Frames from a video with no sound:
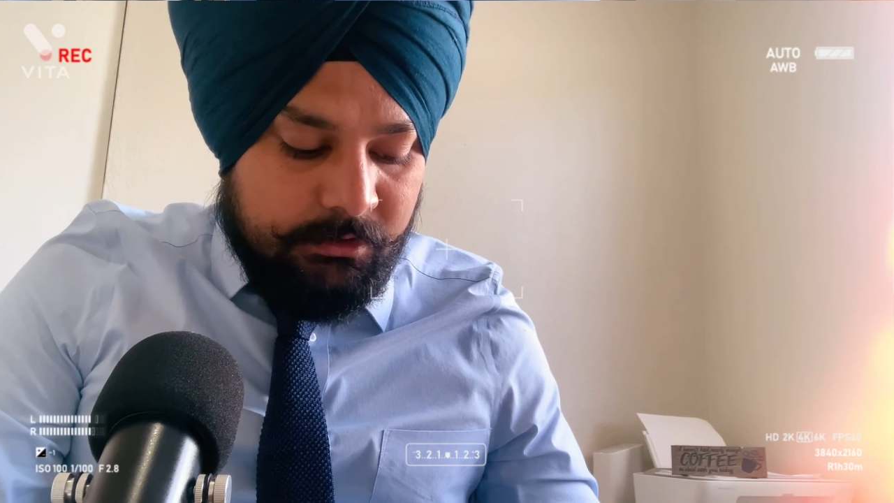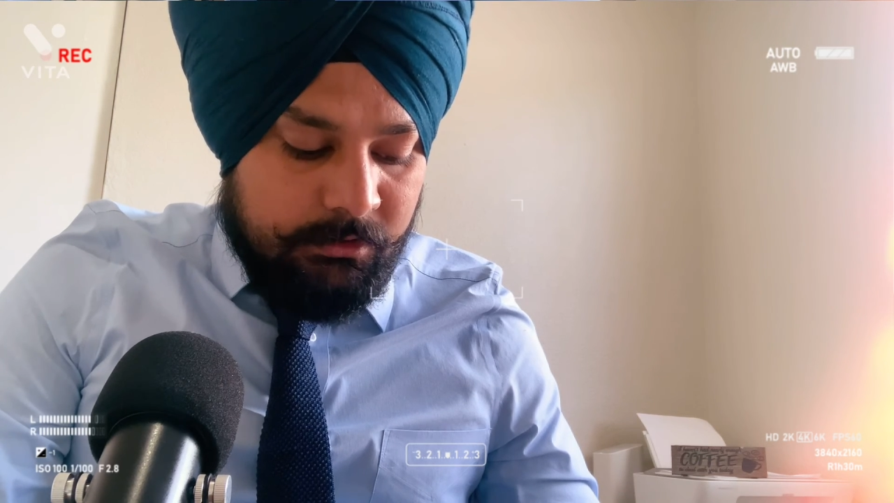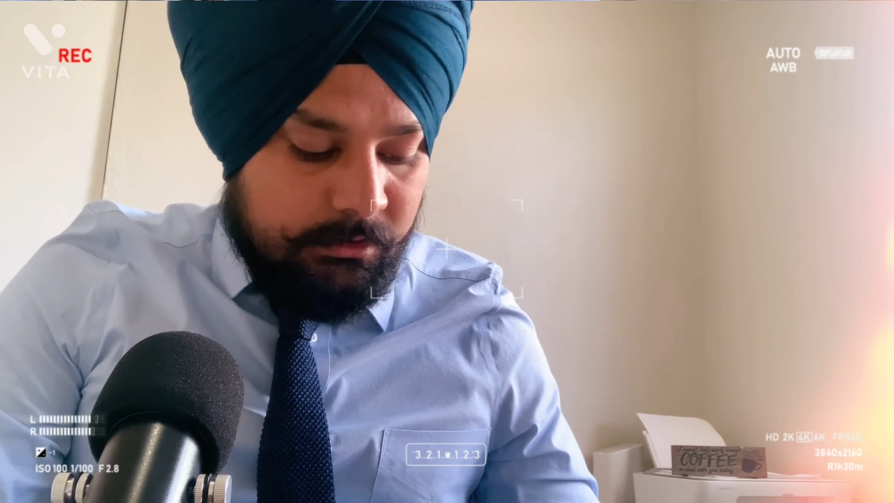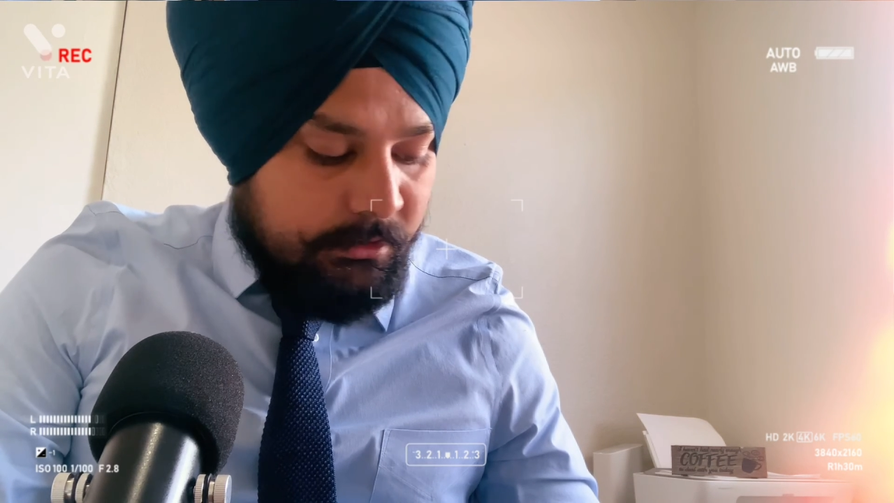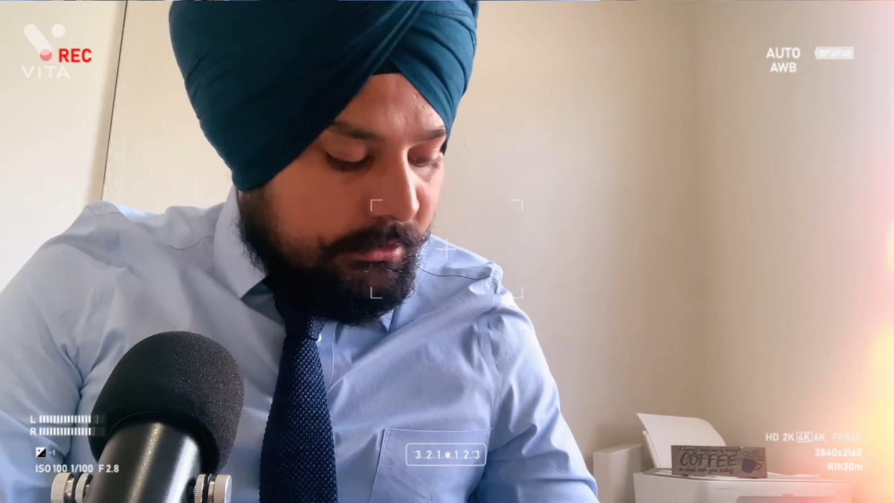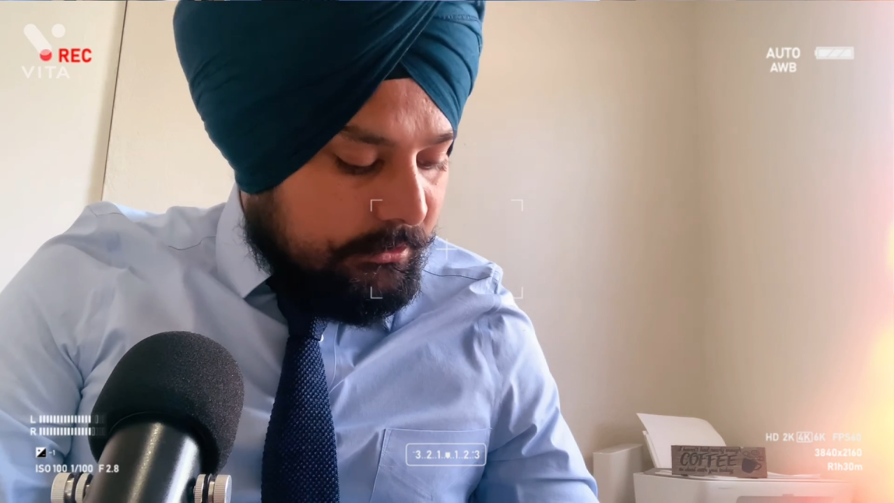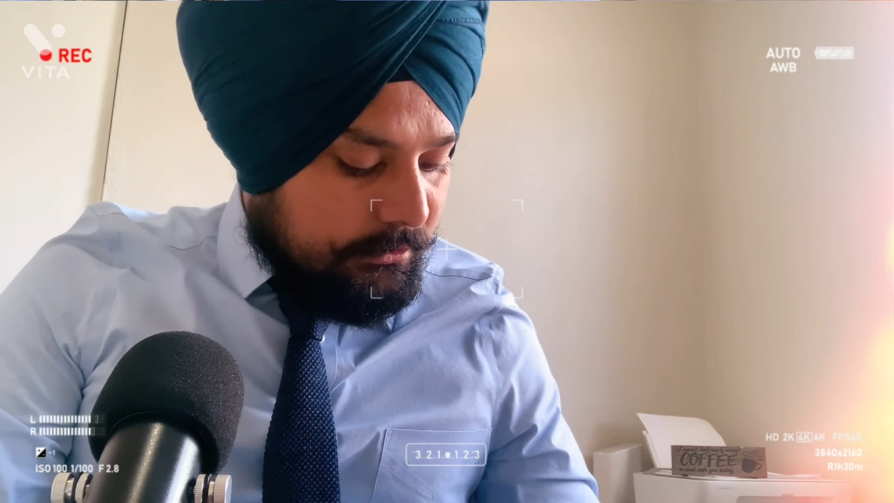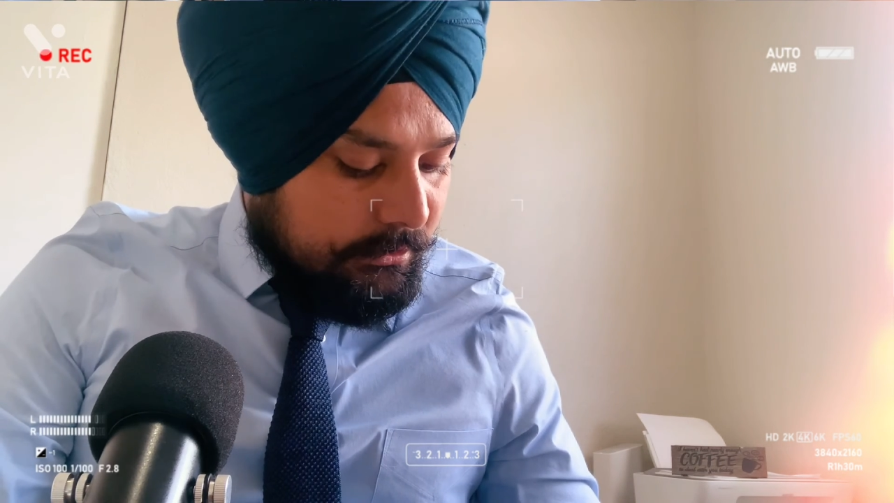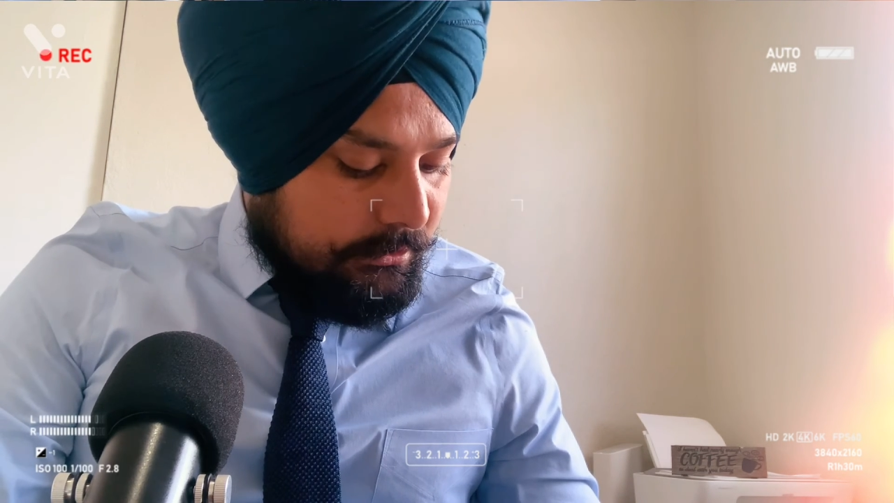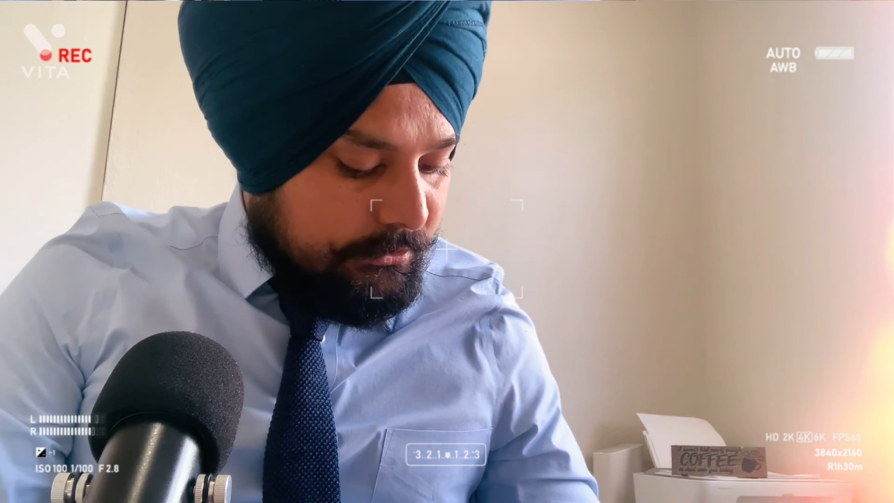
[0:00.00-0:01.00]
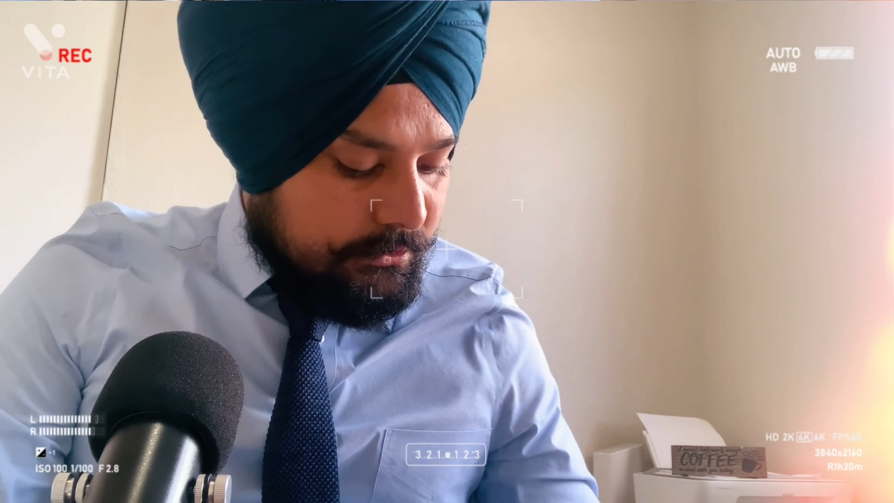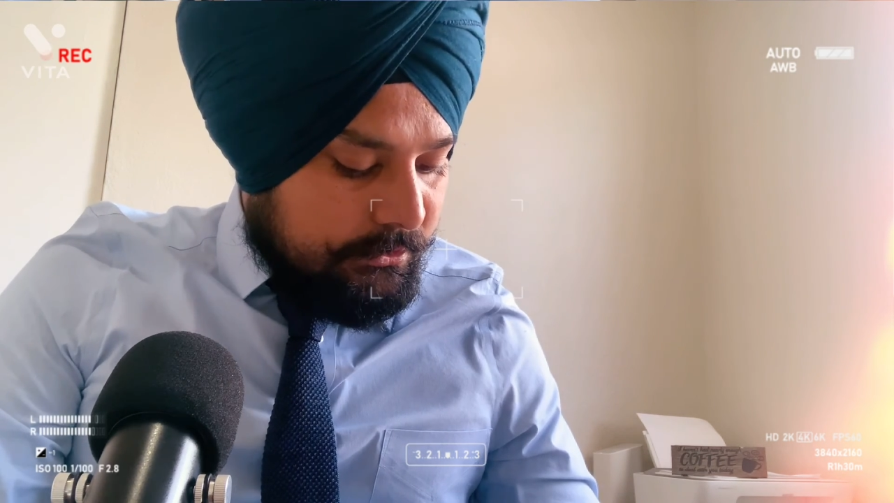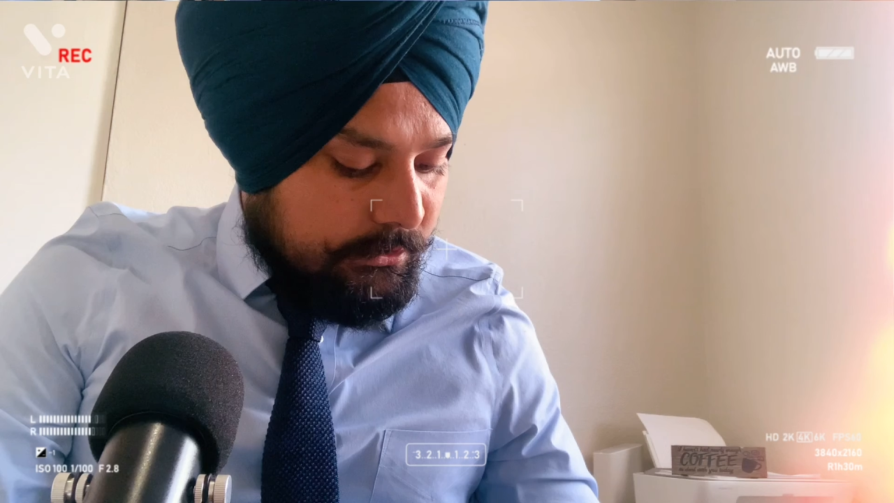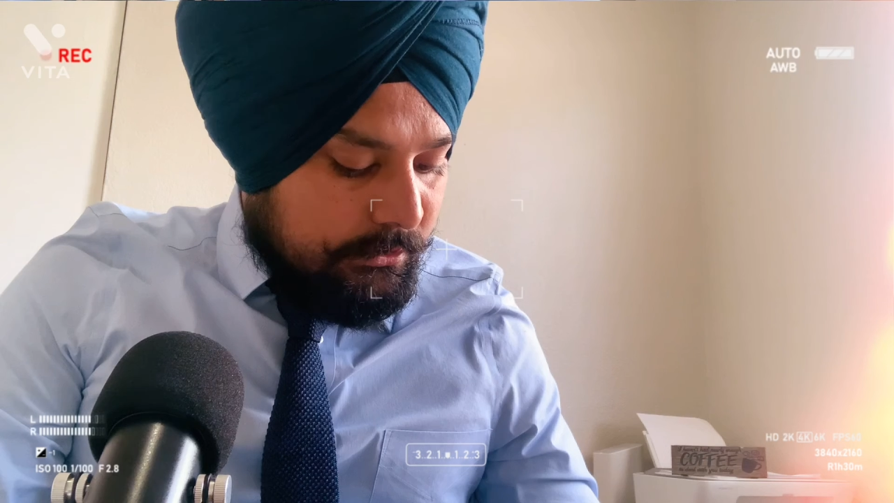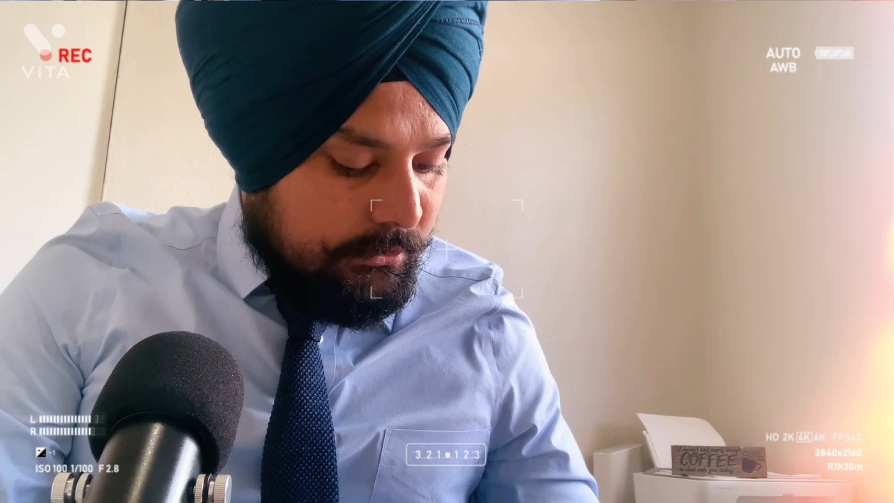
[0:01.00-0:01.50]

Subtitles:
earlier in the list.